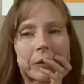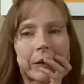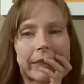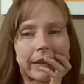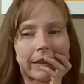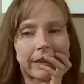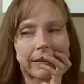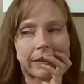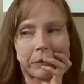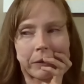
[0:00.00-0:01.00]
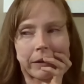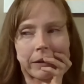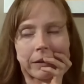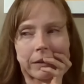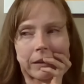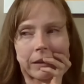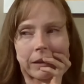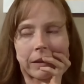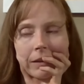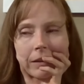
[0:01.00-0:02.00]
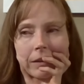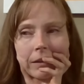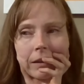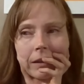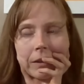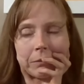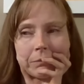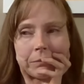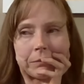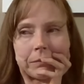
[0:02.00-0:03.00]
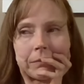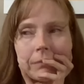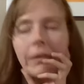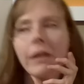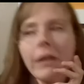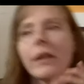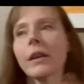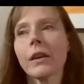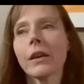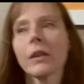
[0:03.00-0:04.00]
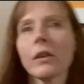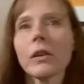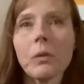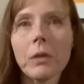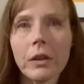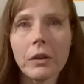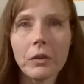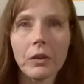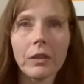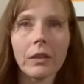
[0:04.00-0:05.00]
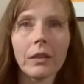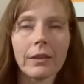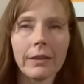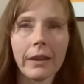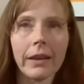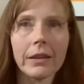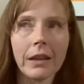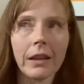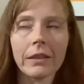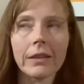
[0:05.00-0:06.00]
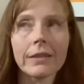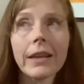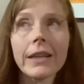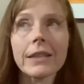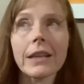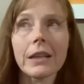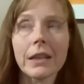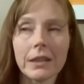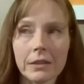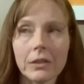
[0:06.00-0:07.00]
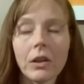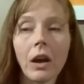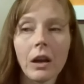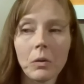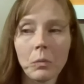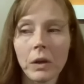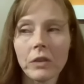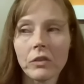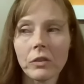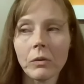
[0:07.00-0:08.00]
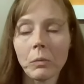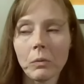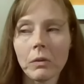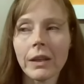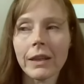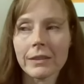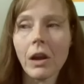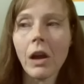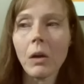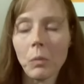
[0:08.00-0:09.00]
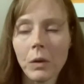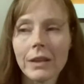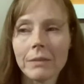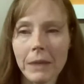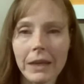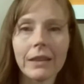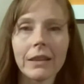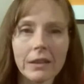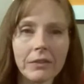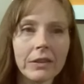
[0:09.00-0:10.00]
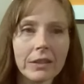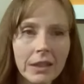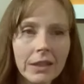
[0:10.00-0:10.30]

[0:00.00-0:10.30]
So I think this is where the um, you are using the psychedelic. The psychedelic is not what is not what is making the difference.